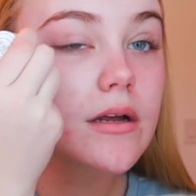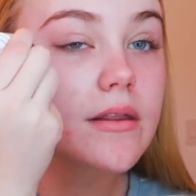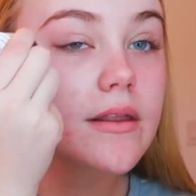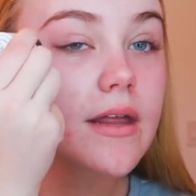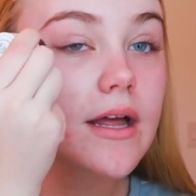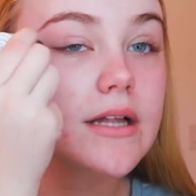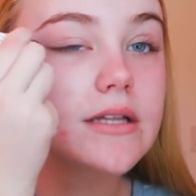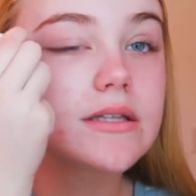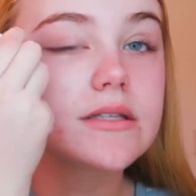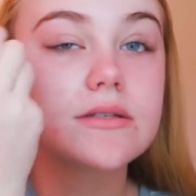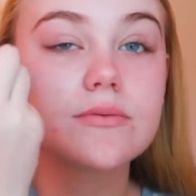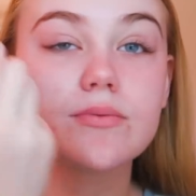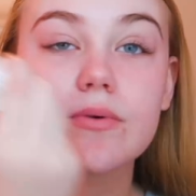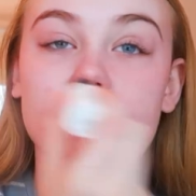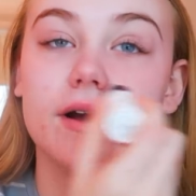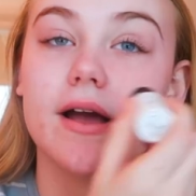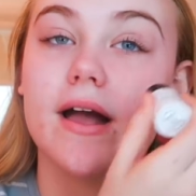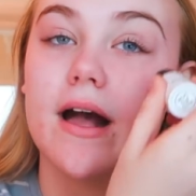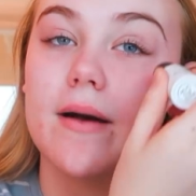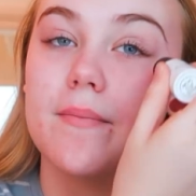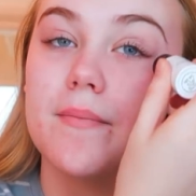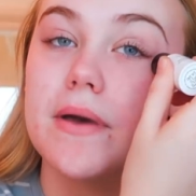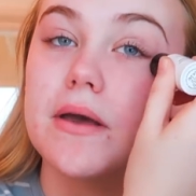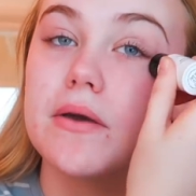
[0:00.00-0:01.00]
That's where I
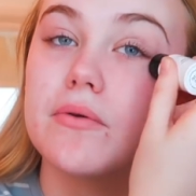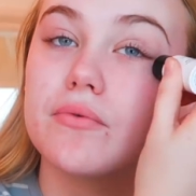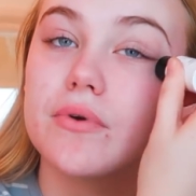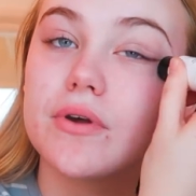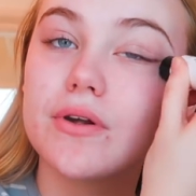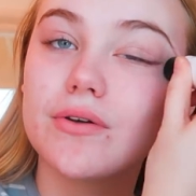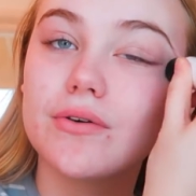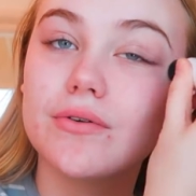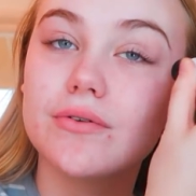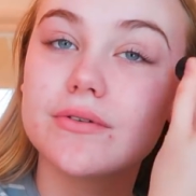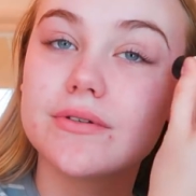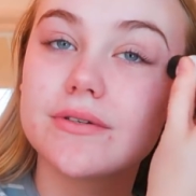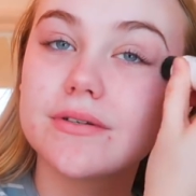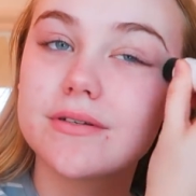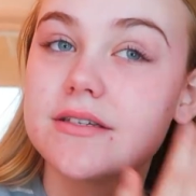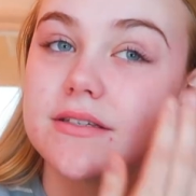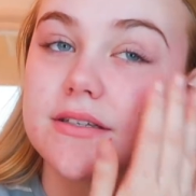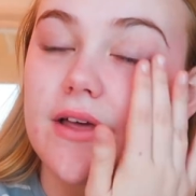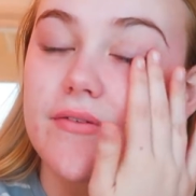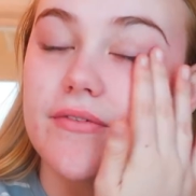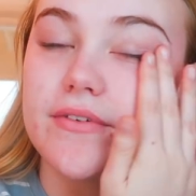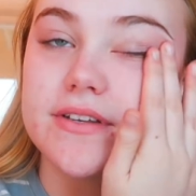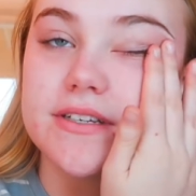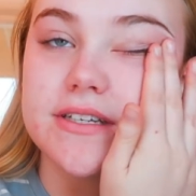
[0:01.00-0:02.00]
have my wrinkles.
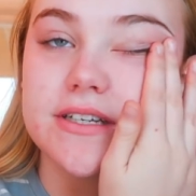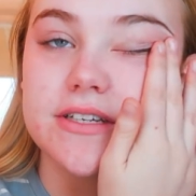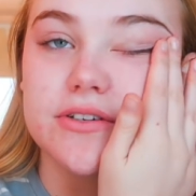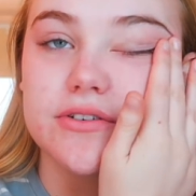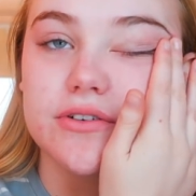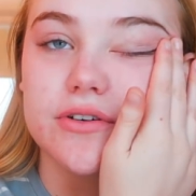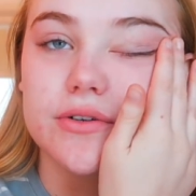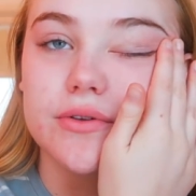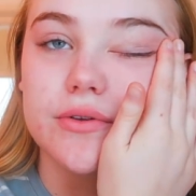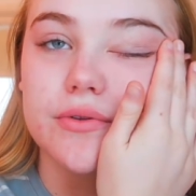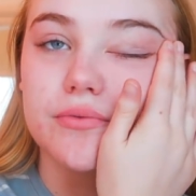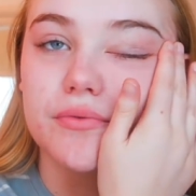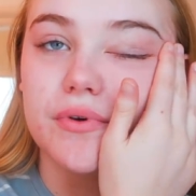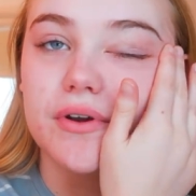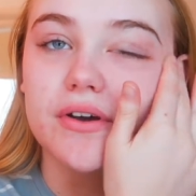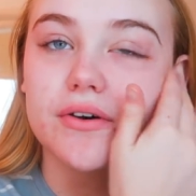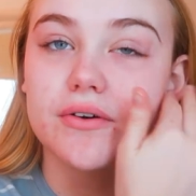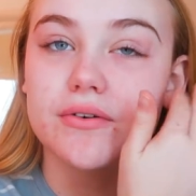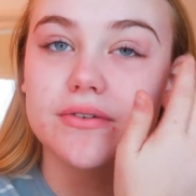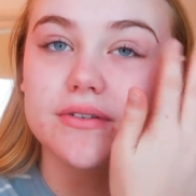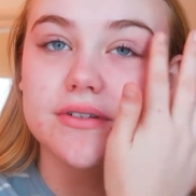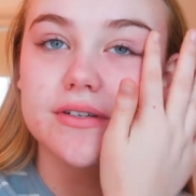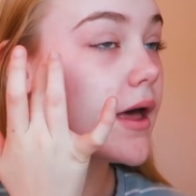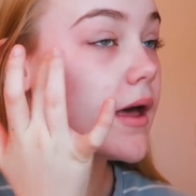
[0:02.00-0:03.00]
17 year old
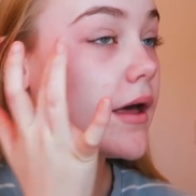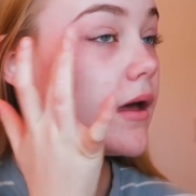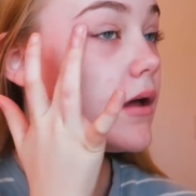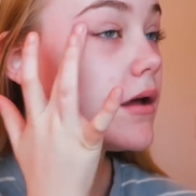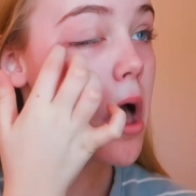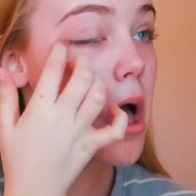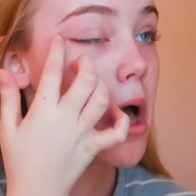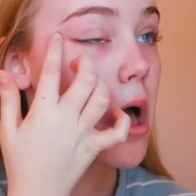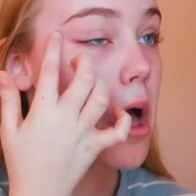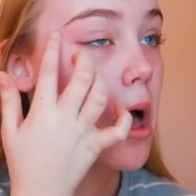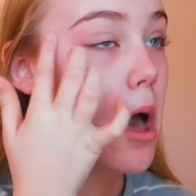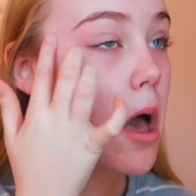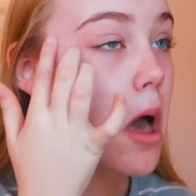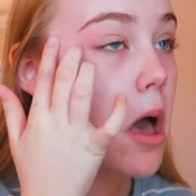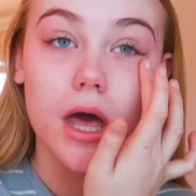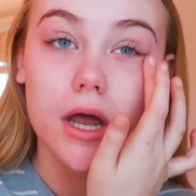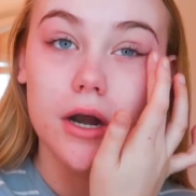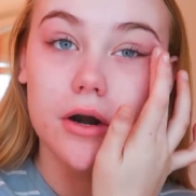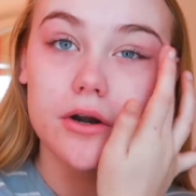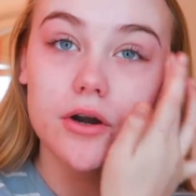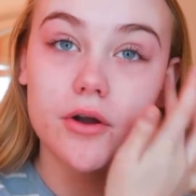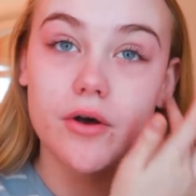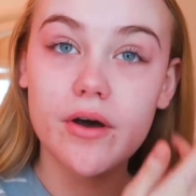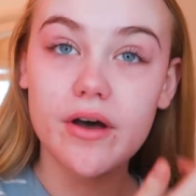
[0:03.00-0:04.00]
wrinkles. Okay. Huh. I
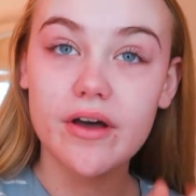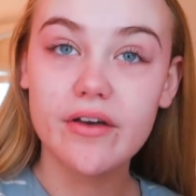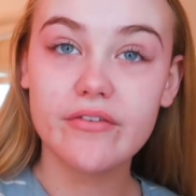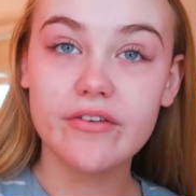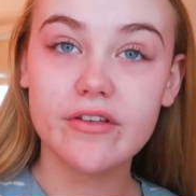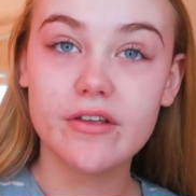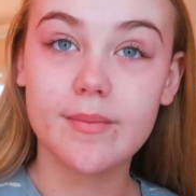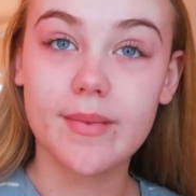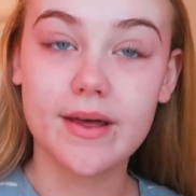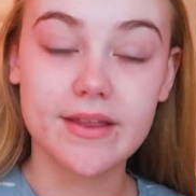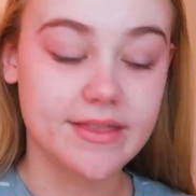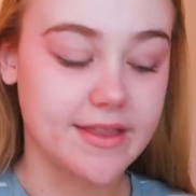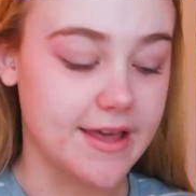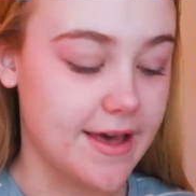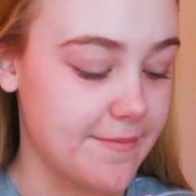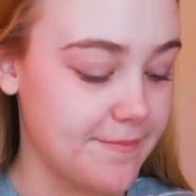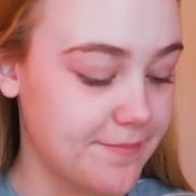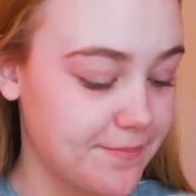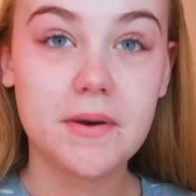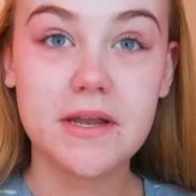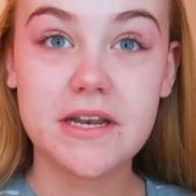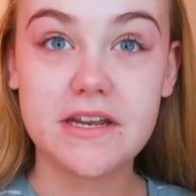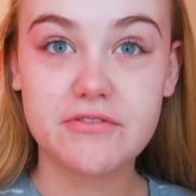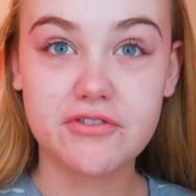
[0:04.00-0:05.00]
don't know how I feel about
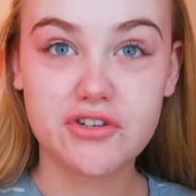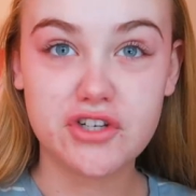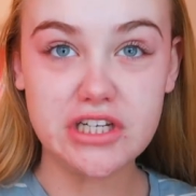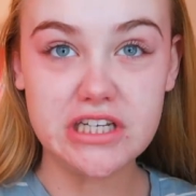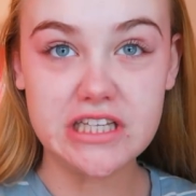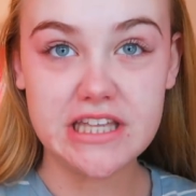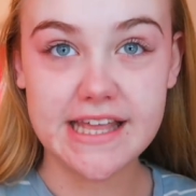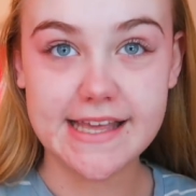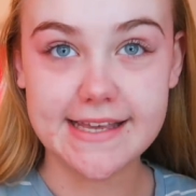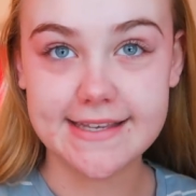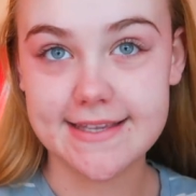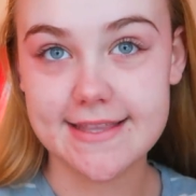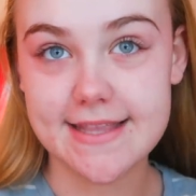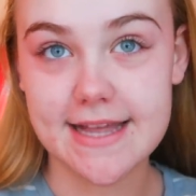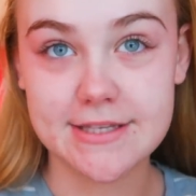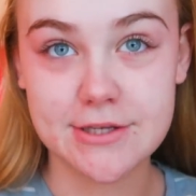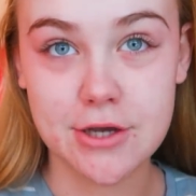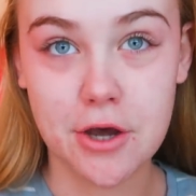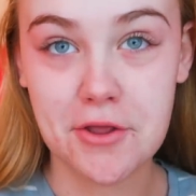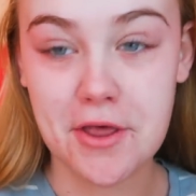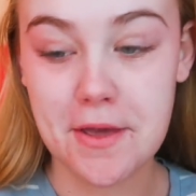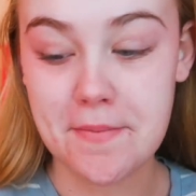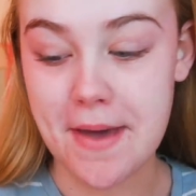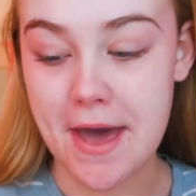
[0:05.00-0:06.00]
that. But if she likes it, that's
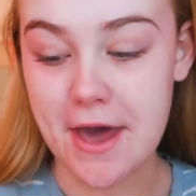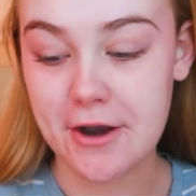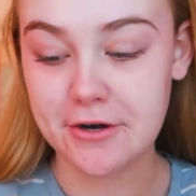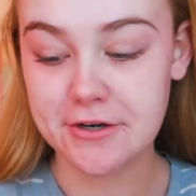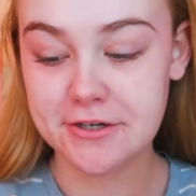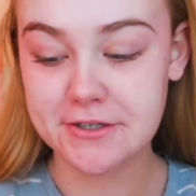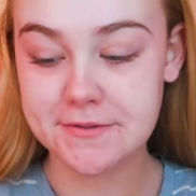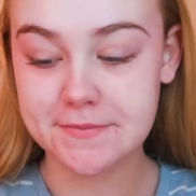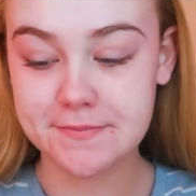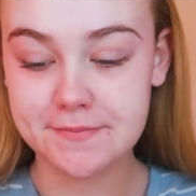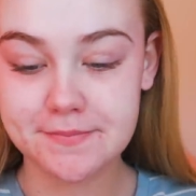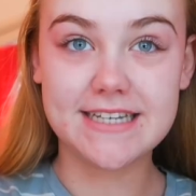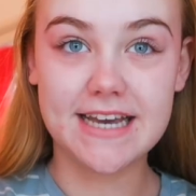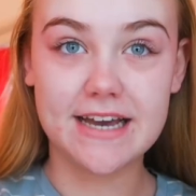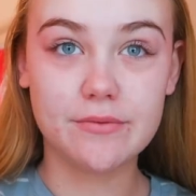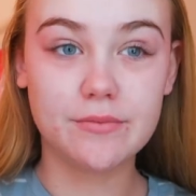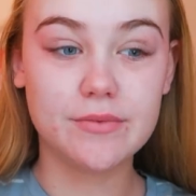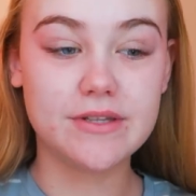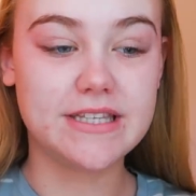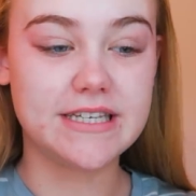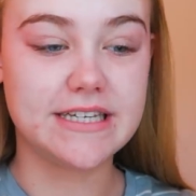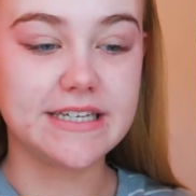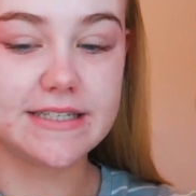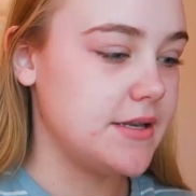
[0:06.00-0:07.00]
all that matters. Done
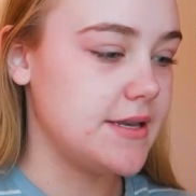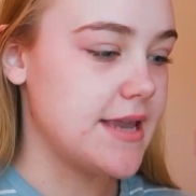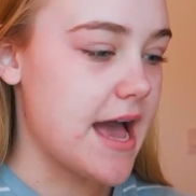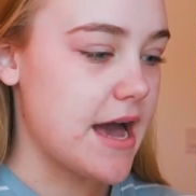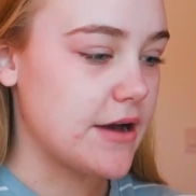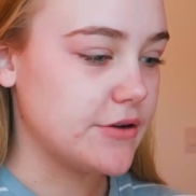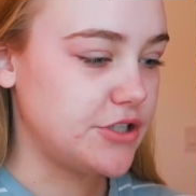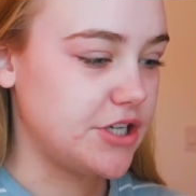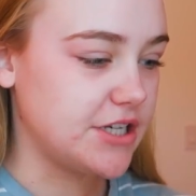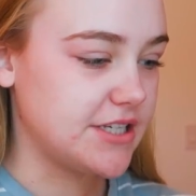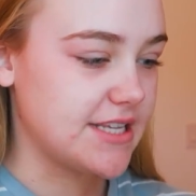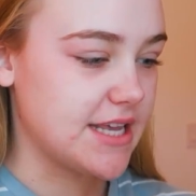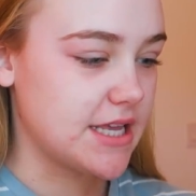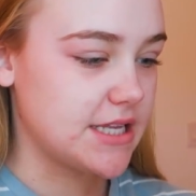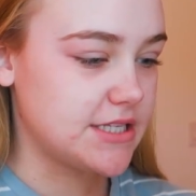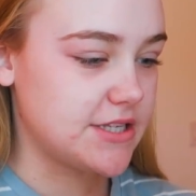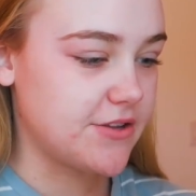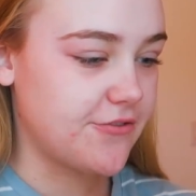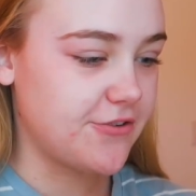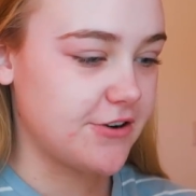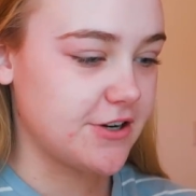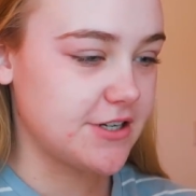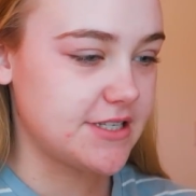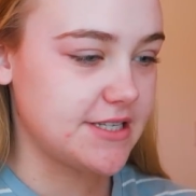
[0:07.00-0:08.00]
with these. Now she says
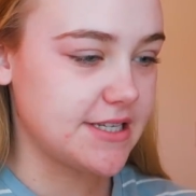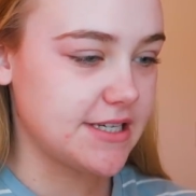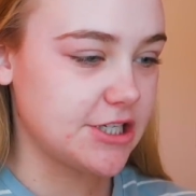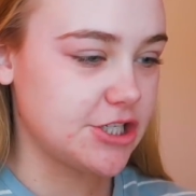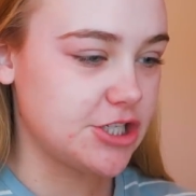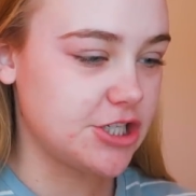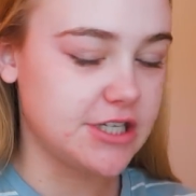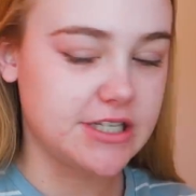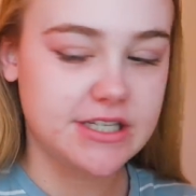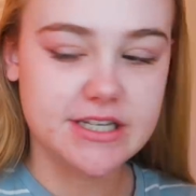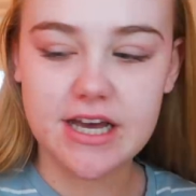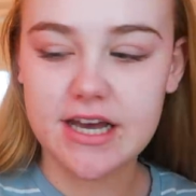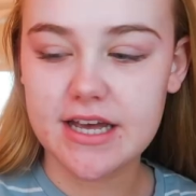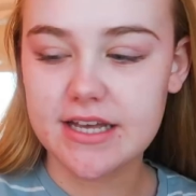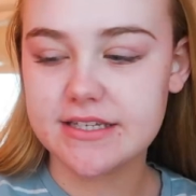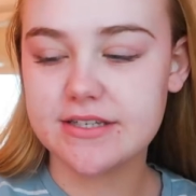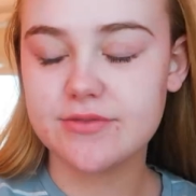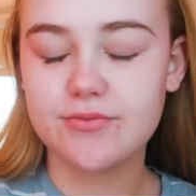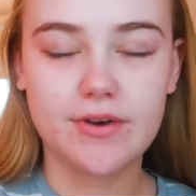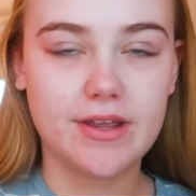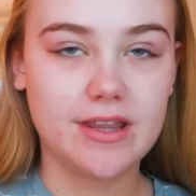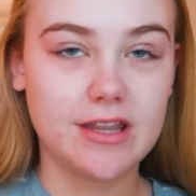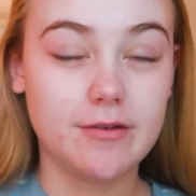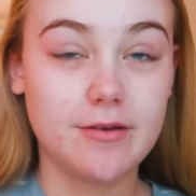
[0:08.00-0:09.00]
the first thing she
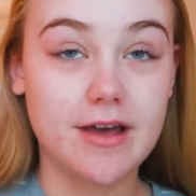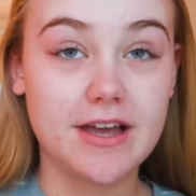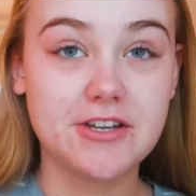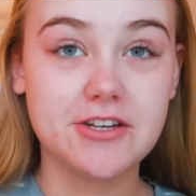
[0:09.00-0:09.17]
does. Wait, look.